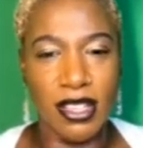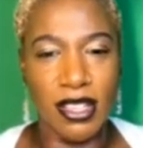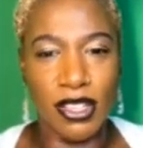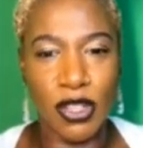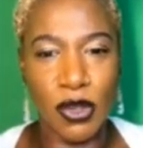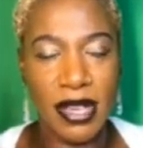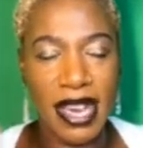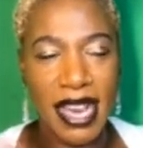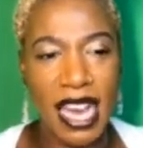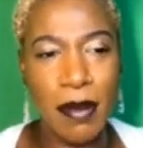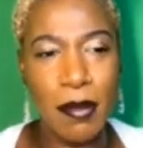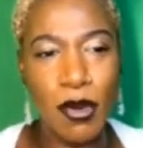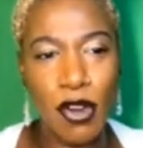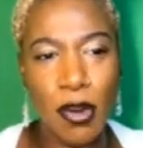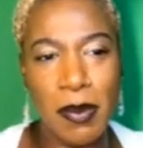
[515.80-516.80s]
You care
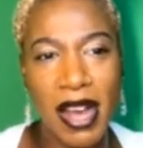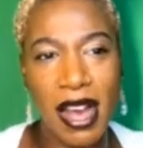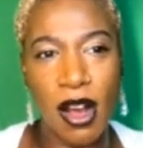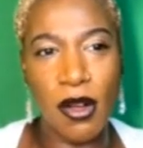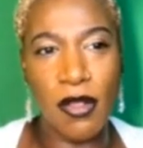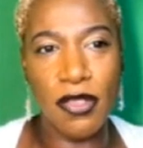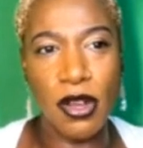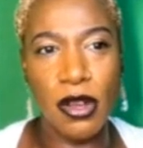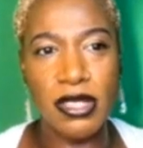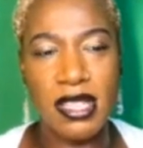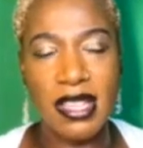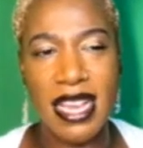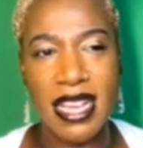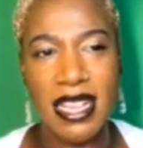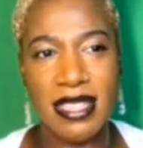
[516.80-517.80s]
more about those
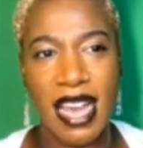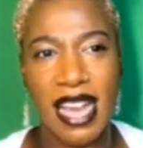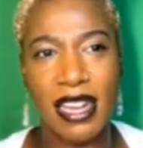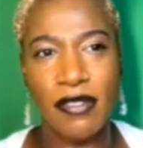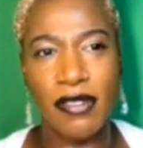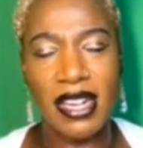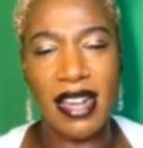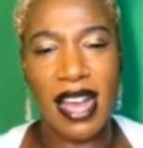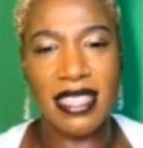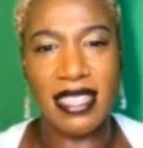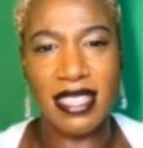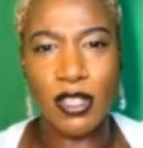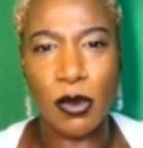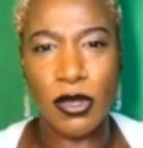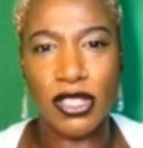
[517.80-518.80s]
things, and I realize
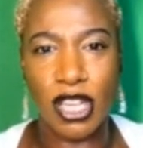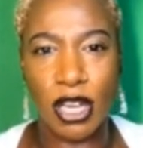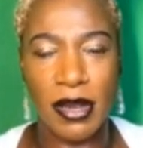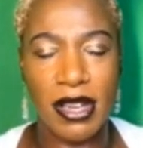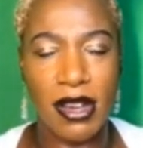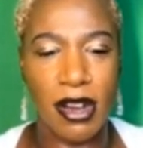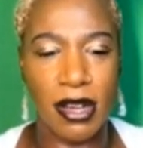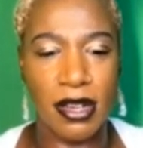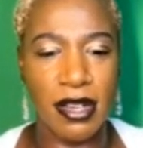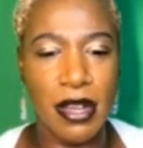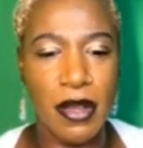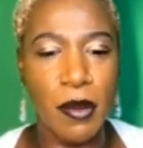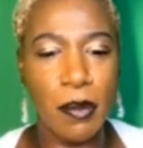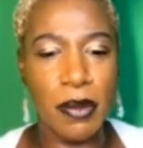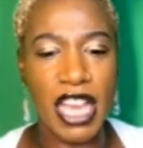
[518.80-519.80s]
this is what's going on.
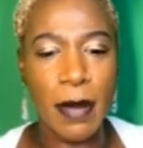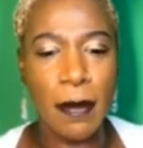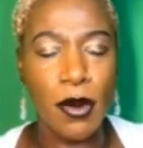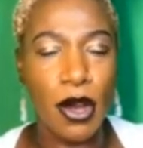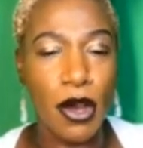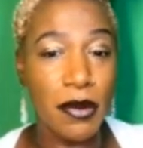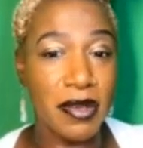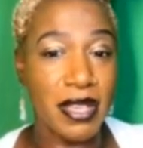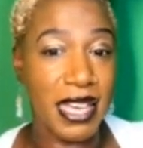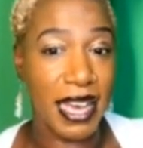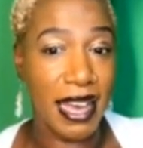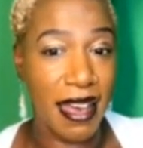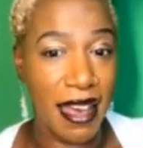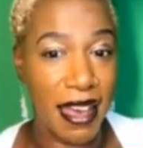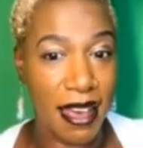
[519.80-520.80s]
People only
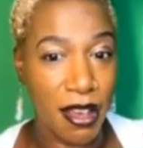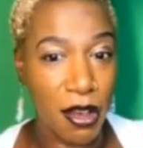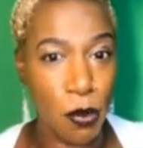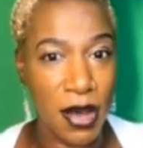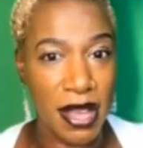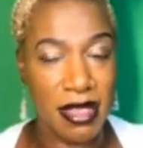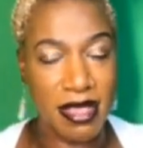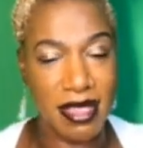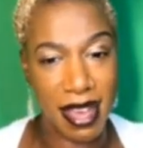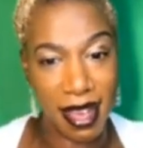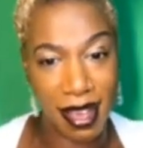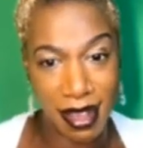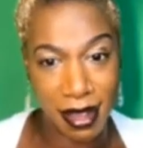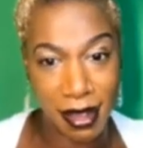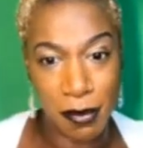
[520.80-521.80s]
care when
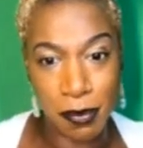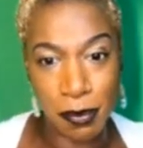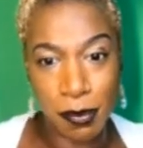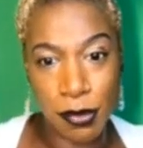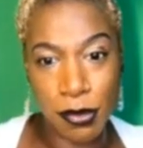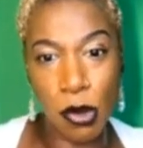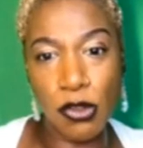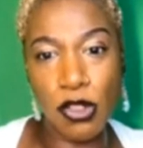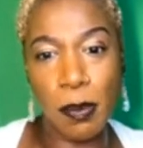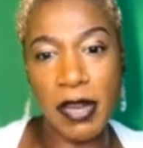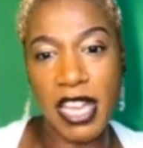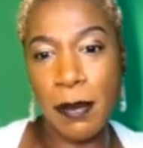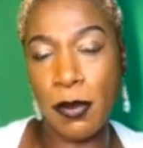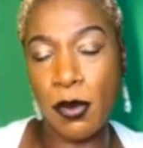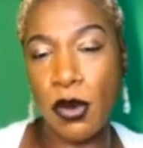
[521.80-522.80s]
they or the
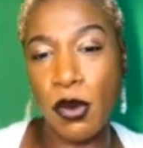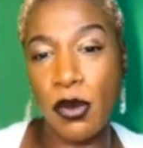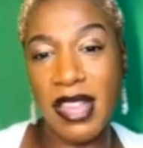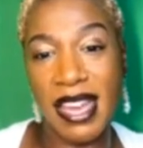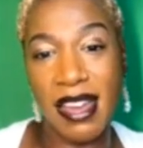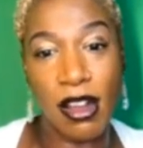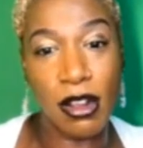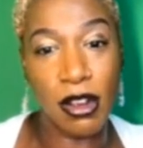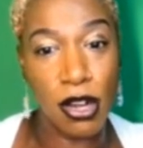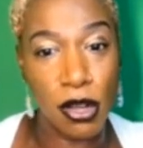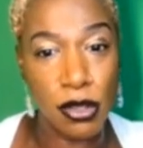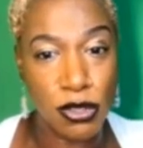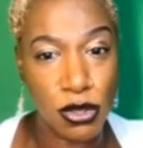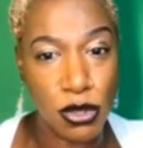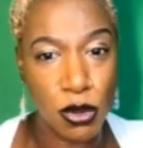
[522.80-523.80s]
people who they are
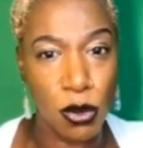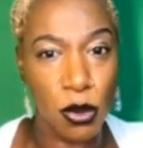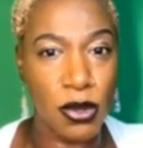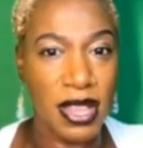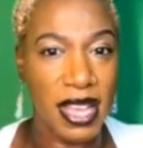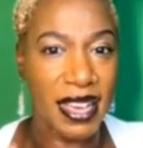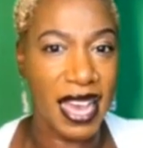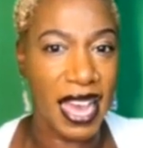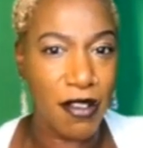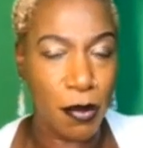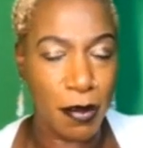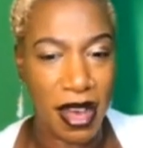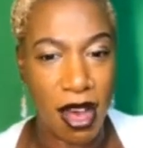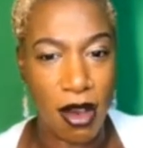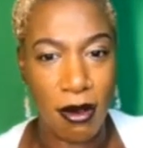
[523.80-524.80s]
close to or who they care
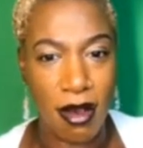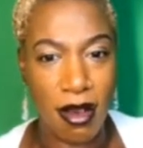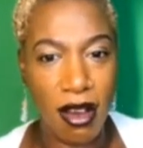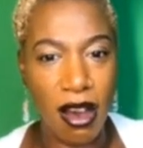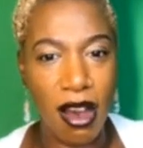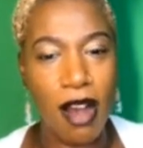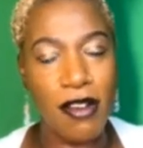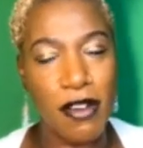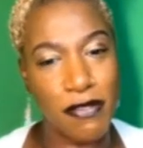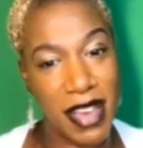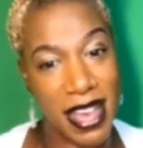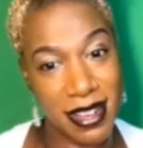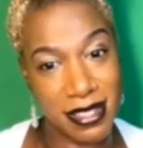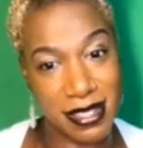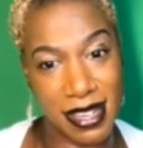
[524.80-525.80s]
about are
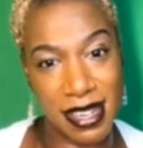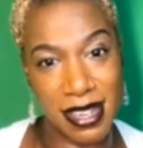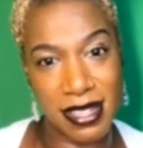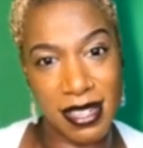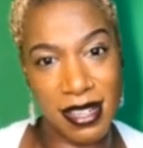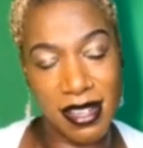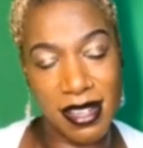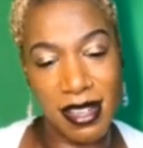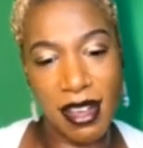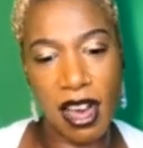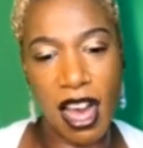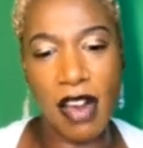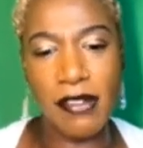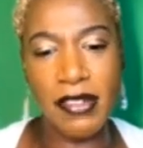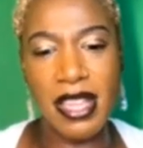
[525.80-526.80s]
affected.
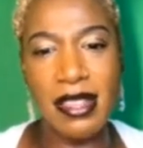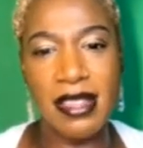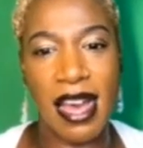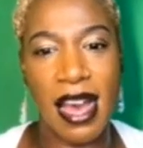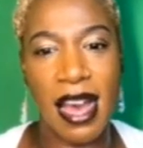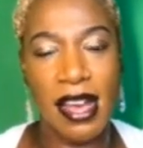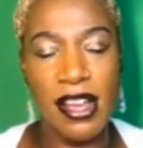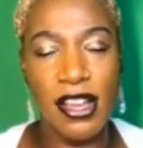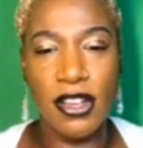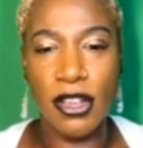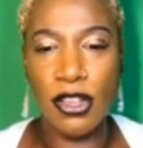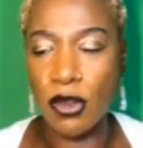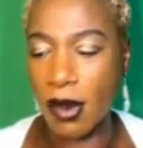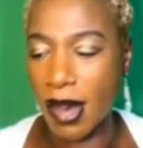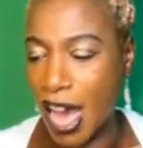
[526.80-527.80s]
Other than that,
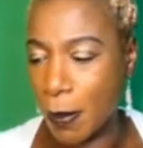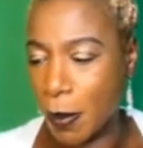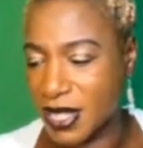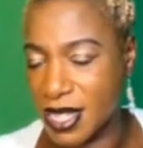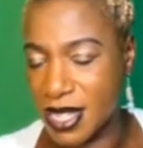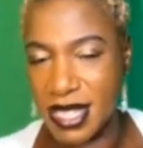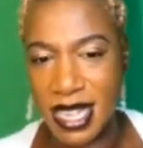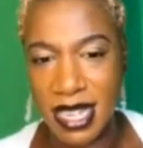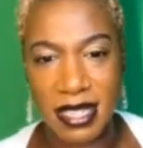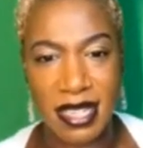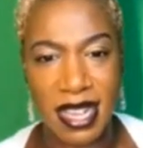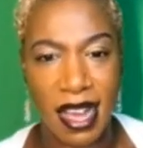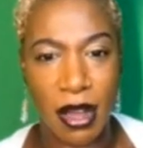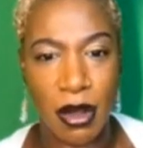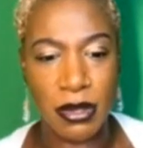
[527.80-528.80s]
you're happy to sit
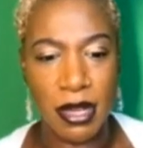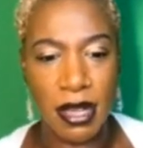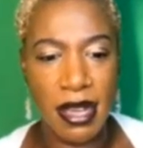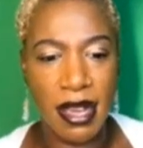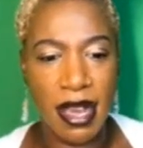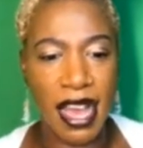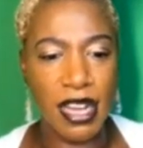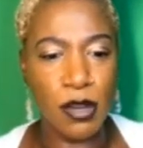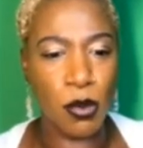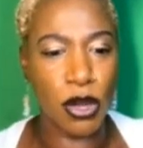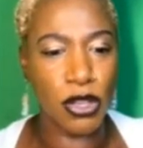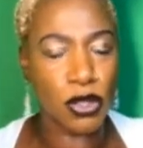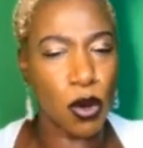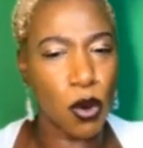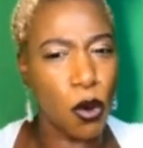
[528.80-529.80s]
down and
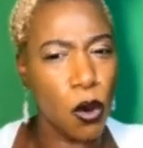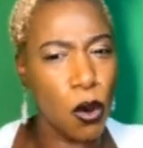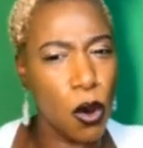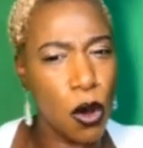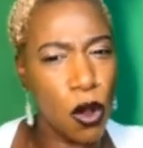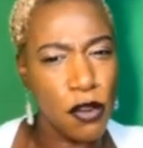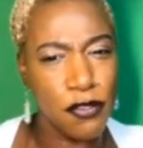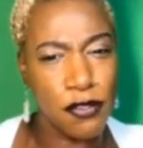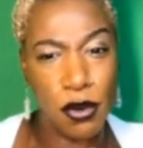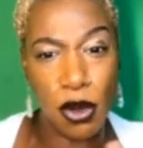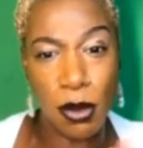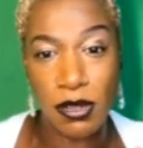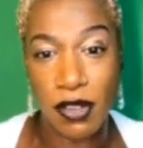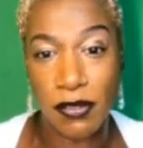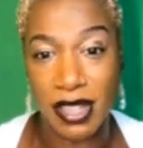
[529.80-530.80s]
watch all
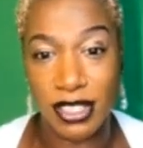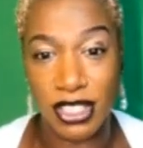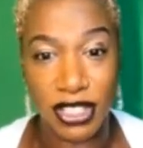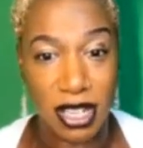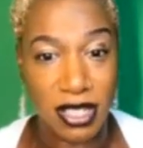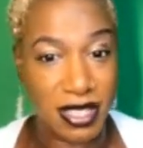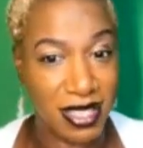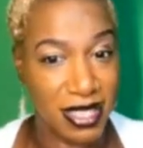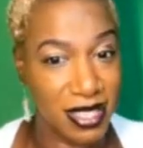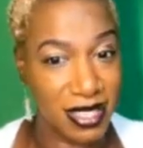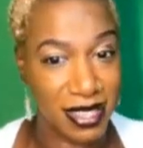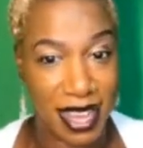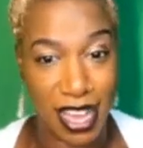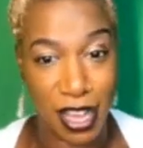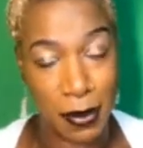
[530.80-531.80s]
forms of injustices
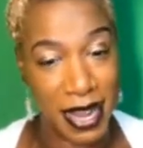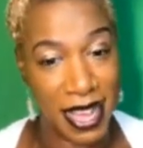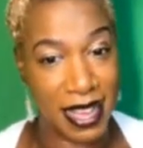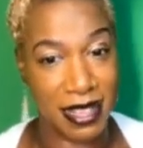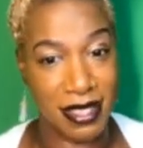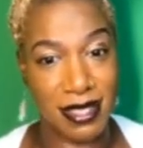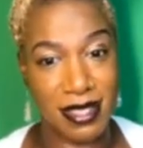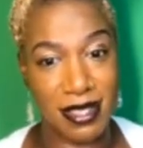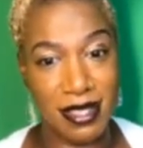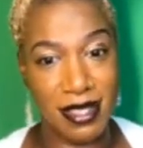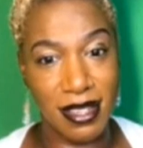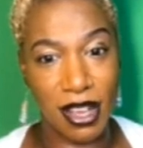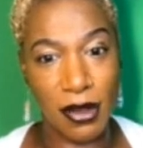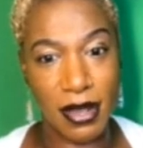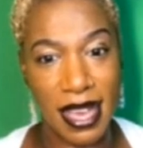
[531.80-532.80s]
take place.
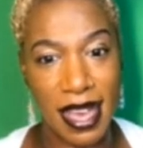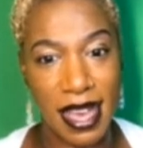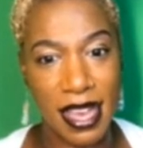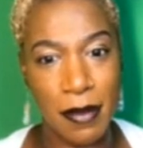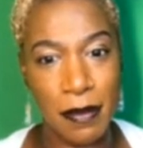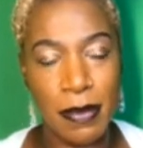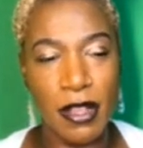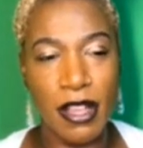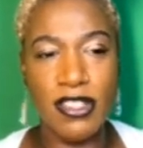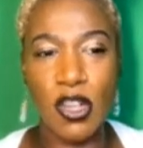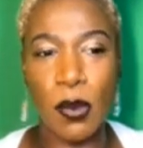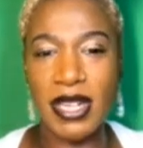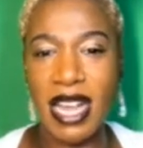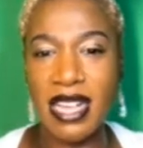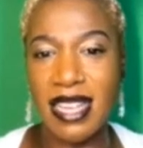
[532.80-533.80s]
Okay. So
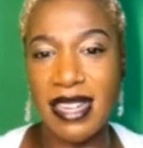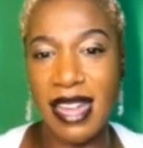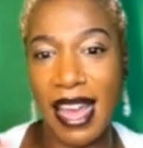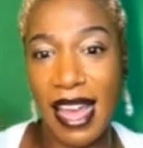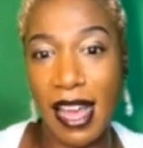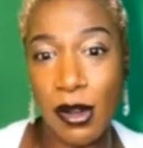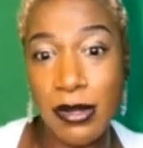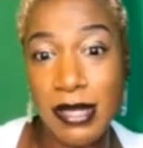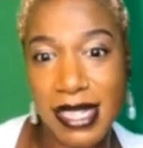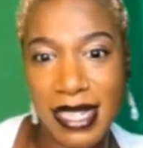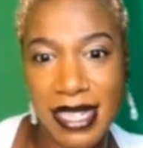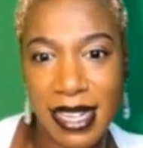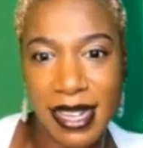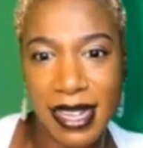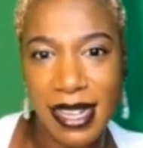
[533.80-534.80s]
when I said
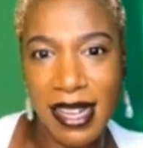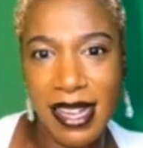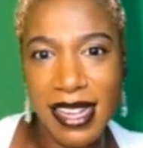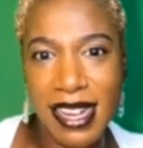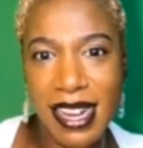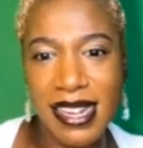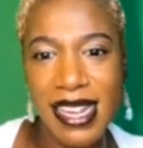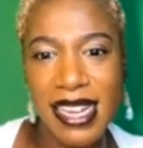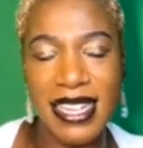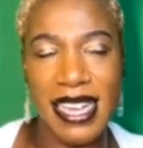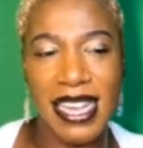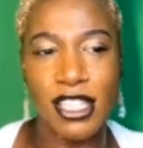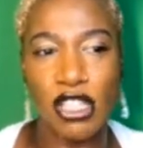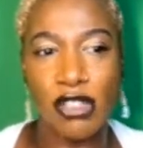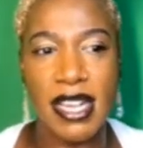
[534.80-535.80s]
elderly, clearly
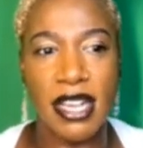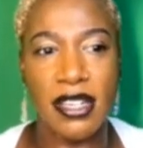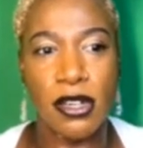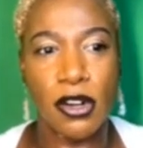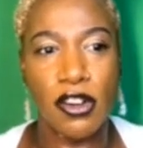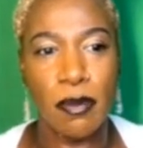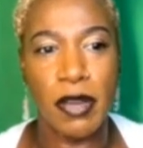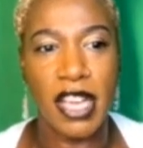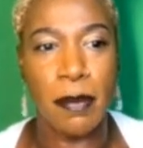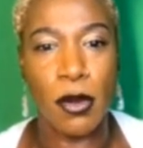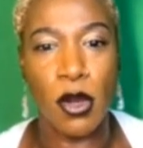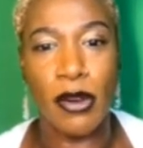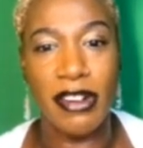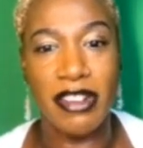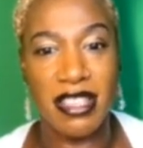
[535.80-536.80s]
it triggered a lot of people
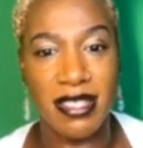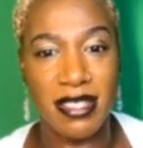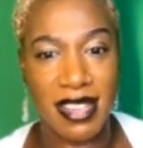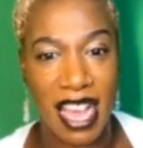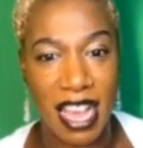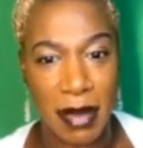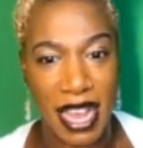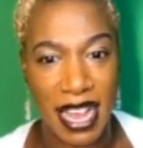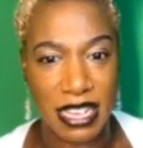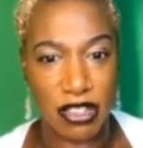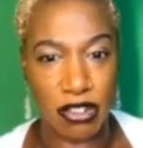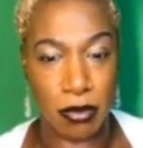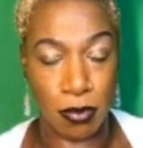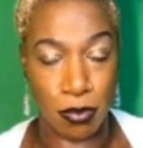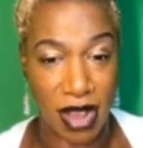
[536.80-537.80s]
who are in the same age
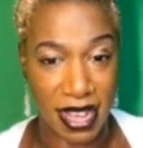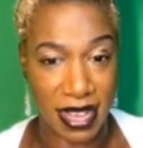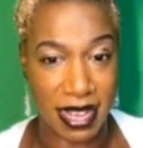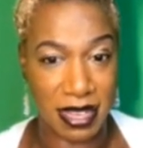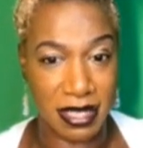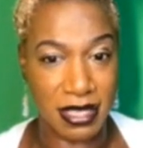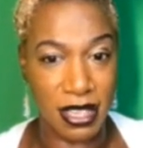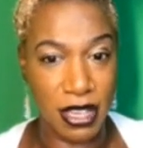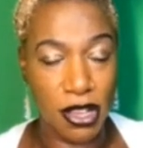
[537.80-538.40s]
bracket